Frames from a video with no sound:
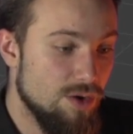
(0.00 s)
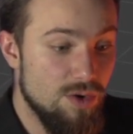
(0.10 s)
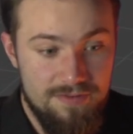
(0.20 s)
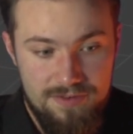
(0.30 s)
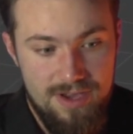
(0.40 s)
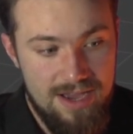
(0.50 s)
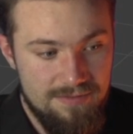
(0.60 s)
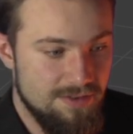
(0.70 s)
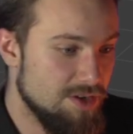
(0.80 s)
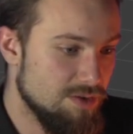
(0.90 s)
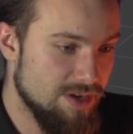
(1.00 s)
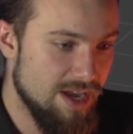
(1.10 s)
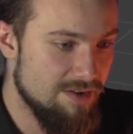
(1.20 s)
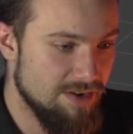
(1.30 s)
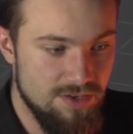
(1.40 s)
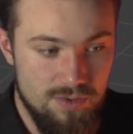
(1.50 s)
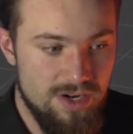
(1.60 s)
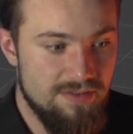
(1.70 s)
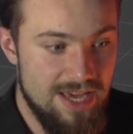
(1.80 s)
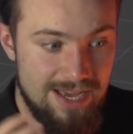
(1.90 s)
or if you have, you know, a character or
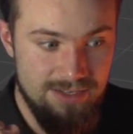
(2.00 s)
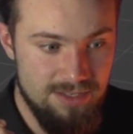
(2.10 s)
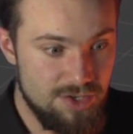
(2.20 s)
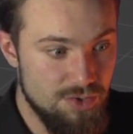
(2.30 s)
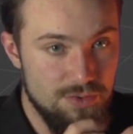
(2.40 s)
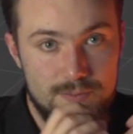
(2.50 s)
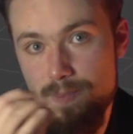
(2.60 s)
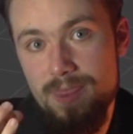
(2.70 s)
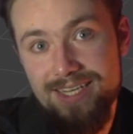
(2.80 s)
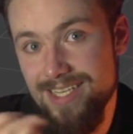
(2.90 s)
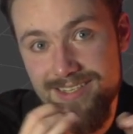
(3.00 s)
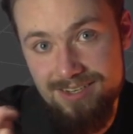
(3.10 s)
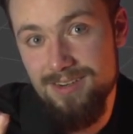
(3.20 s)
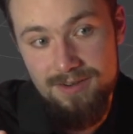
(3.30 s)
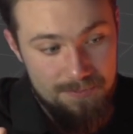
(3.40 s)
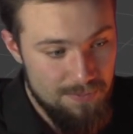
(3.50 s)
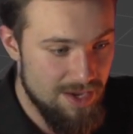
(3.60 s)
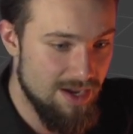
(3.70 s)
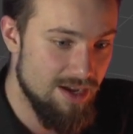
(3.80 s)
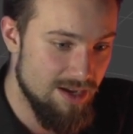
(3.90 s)
whatever that has 2 identical
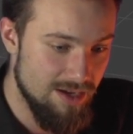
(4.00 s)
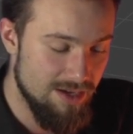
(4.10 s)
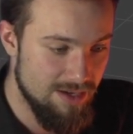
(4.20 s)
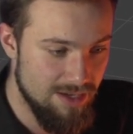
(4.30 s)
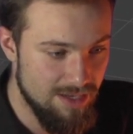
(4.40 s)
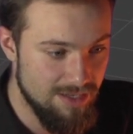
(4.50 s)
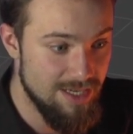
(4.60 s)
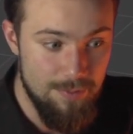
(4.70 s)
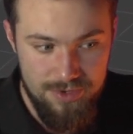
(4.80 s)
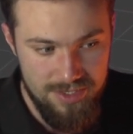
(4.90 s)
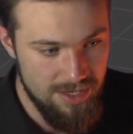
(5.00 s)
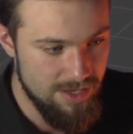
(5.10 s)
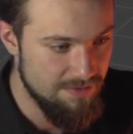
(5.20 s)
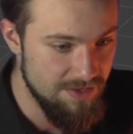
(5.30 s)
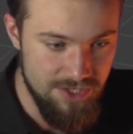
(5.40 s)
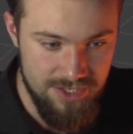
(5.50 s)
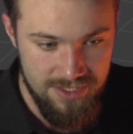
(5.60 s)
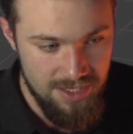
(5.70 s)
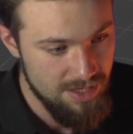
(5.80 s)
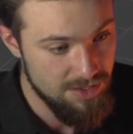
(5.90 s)
separate
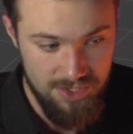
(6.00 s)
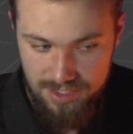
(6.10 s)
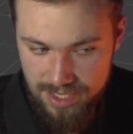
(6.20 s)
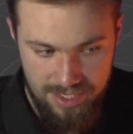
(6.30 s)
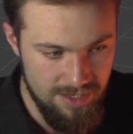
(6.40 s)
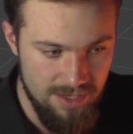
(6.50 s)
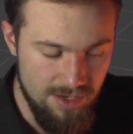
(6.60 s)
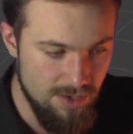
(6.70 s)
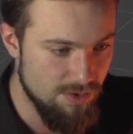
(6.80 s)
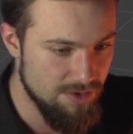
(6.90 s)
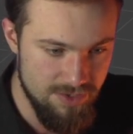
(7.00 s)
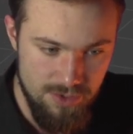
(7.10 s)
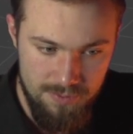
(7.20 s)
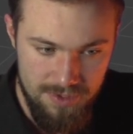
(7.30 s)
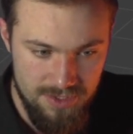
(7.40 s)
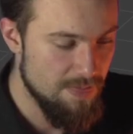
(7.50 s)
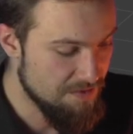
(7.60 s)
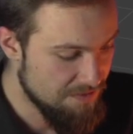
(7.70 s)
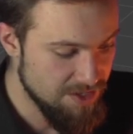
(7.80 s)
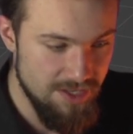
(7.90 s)
features, just like a claw and a scorpion.
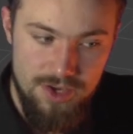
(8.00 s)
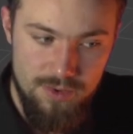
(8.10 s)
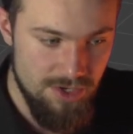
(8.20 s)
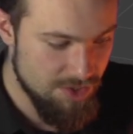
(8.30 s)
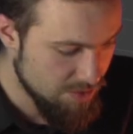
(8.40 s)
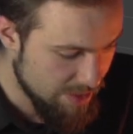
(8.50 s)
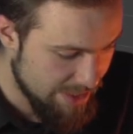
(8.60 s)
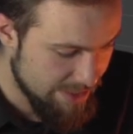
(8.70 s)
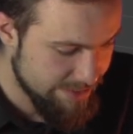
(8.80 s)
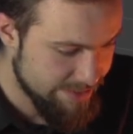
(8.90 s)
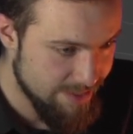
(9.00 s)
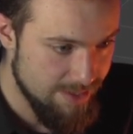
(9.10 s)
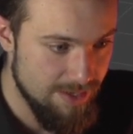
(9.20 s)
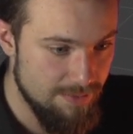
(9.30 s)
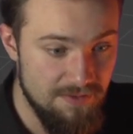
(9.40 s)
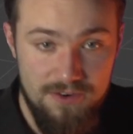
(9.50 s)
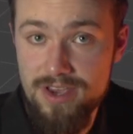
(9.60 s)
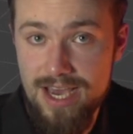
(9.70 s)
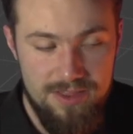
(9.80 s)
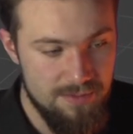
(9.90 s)
The first thing you want to do is, before
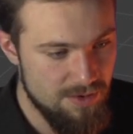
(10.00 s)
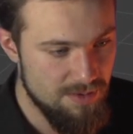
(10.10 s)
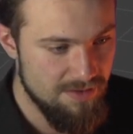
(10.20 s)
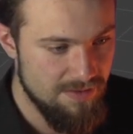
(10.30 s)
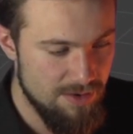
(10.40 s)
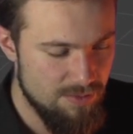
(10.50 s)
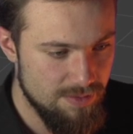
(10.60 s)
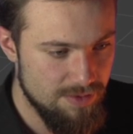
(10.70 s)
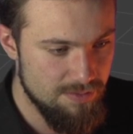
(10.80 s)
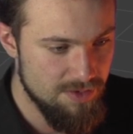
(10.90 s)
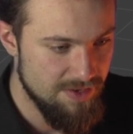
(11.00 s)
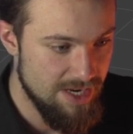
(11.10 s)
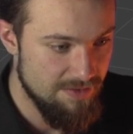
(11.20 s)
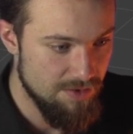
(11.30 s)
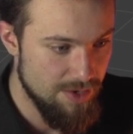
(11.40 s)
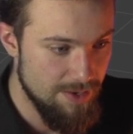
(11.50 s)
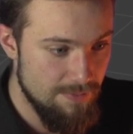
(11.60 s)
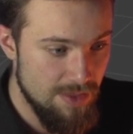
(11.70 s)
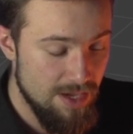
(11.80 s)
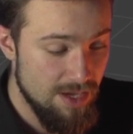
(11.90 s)
you add the mirror modifier, you probably want to move it out of the way.
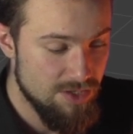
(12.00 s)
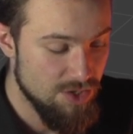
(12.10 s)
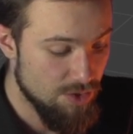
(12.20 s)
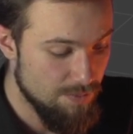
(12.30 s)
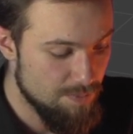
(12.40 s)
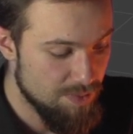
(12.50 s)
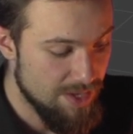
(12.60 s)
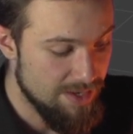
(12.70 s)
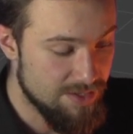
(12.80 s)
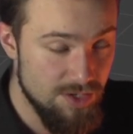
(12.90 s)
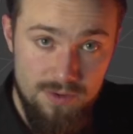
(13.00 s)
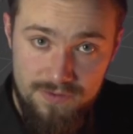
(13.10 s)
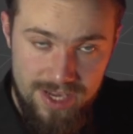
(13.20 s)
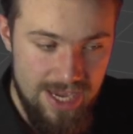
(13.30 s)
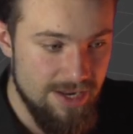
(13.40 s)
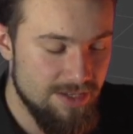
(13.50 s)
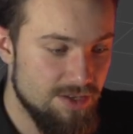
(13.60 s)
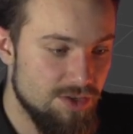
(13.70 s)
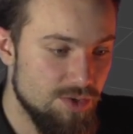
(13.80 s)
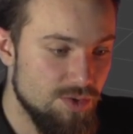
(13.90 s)
So don't forget
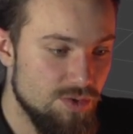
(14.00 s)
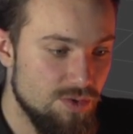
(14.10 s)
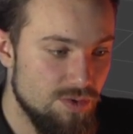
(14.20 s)
to